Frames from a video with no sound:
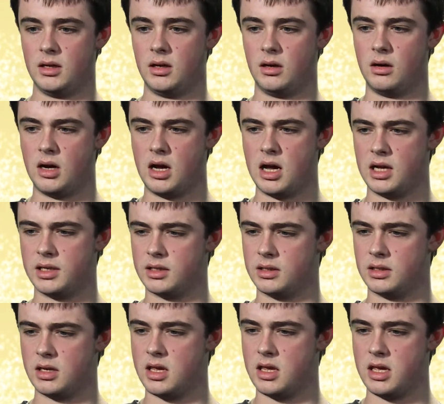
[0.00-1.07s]

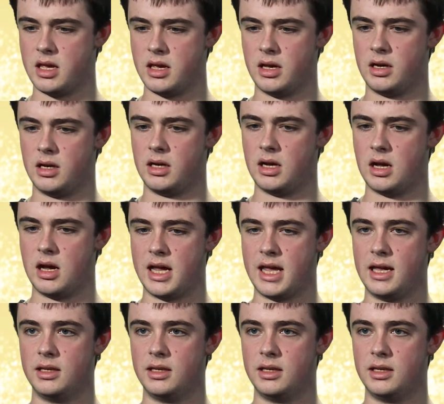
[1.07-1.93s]
Last year, I